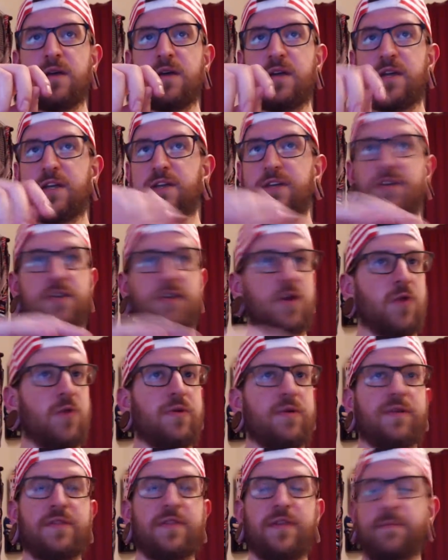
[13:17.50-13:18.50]

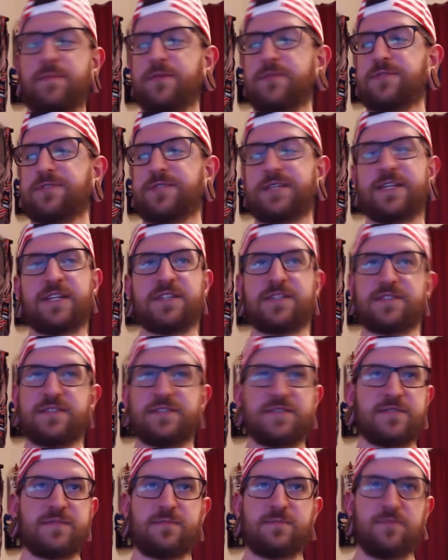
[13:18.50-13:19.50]
The booziness
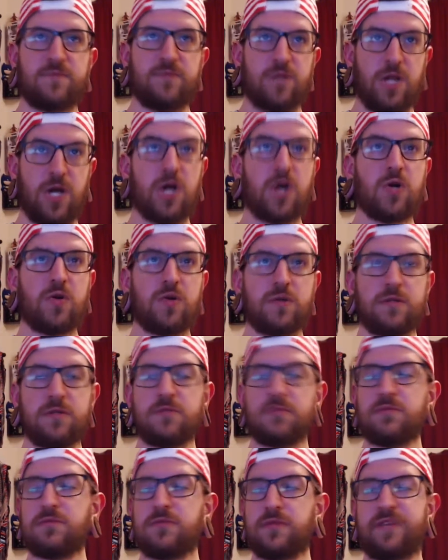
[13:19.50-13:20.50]
is low.
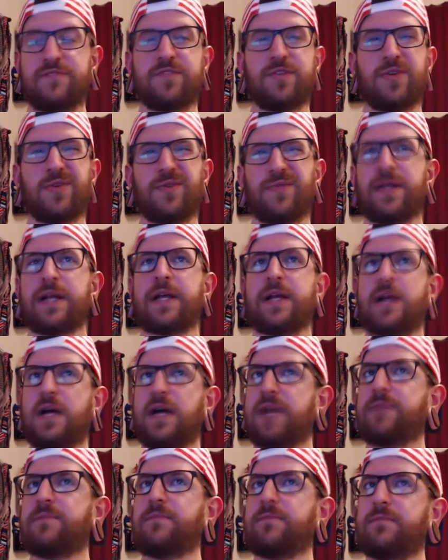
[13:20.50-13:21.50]
Even though,
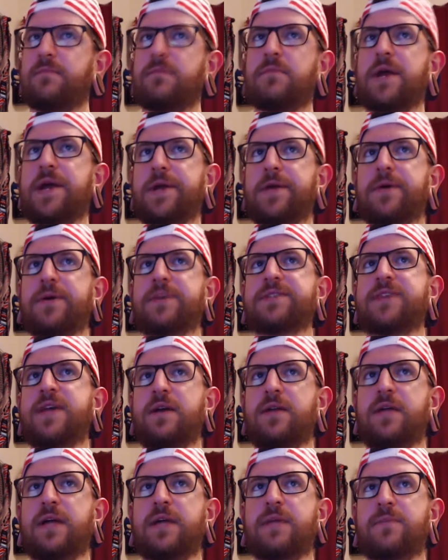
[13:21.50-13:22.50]
I know I say
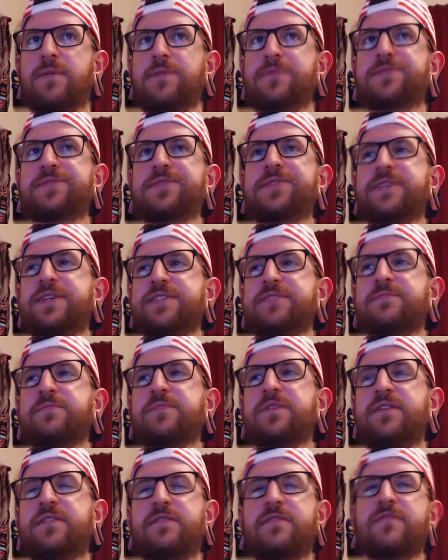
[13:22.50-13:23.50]
I like booziness,
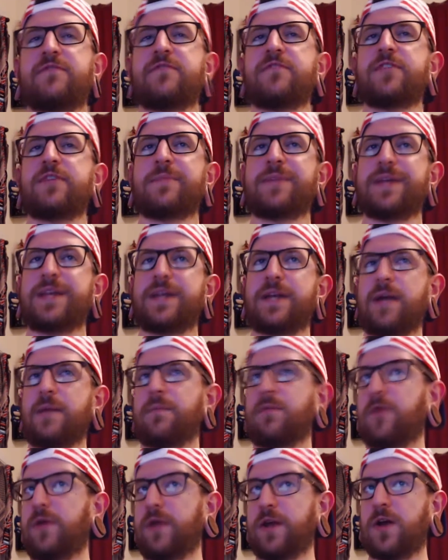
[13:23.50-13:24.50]
but for it to be a
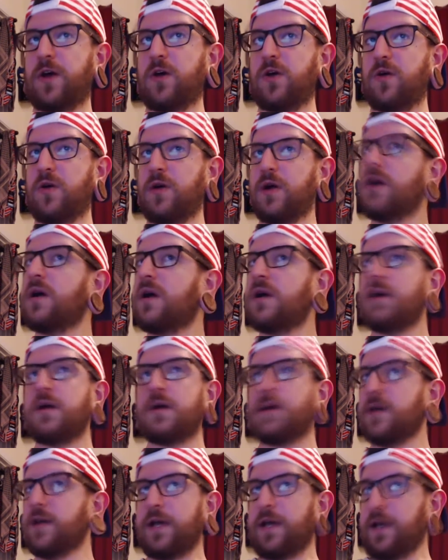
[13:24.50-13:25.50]
9.0
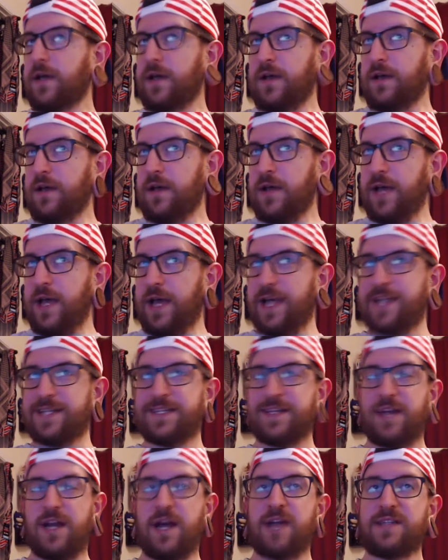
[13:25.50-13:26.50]
and
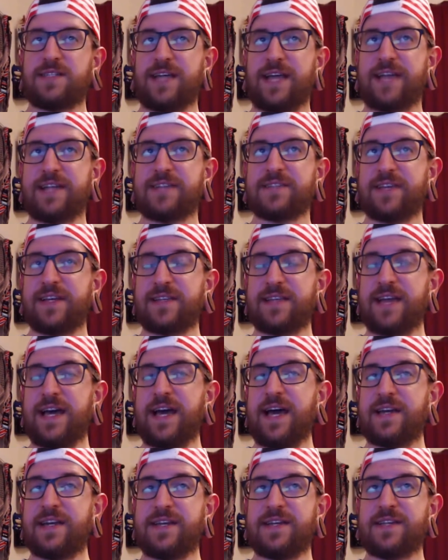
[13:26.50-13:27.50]
to not taste like
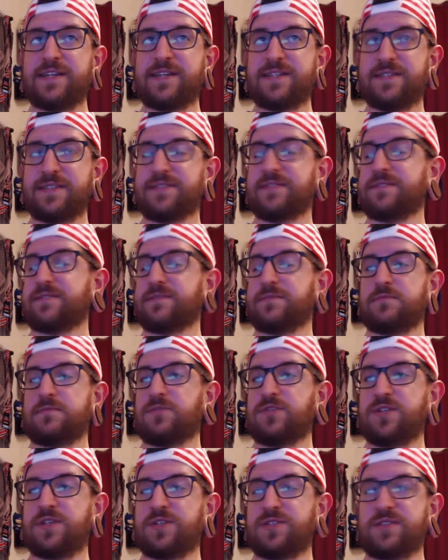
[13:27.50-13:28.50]
that is
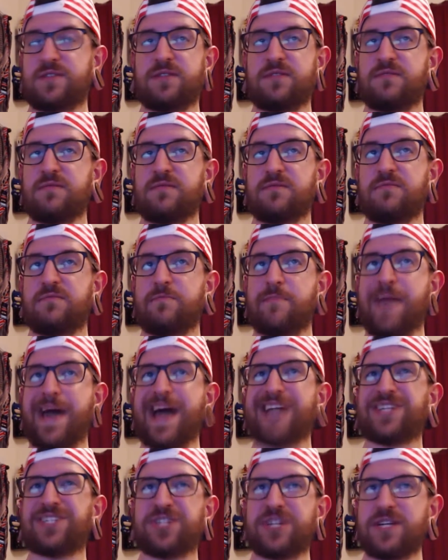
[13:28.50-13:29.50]
just
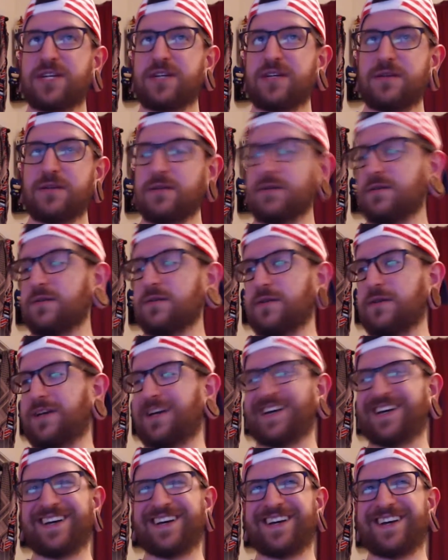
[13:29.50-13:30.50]
magic.
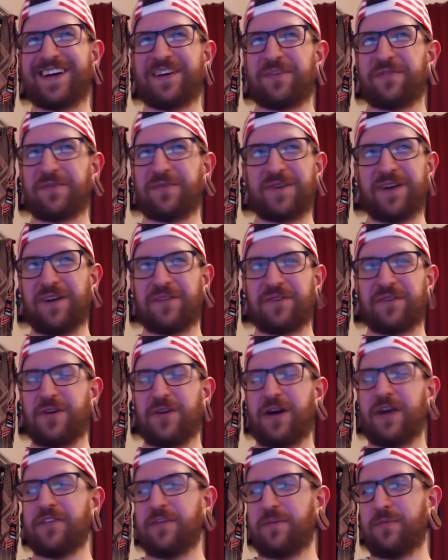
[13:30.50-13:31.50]
I don't know
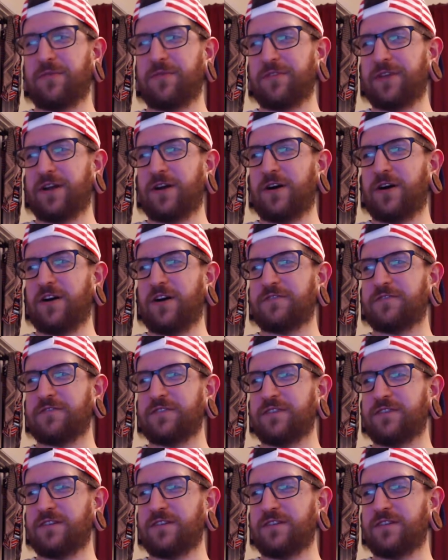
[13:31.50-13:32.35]
how they pulled that off.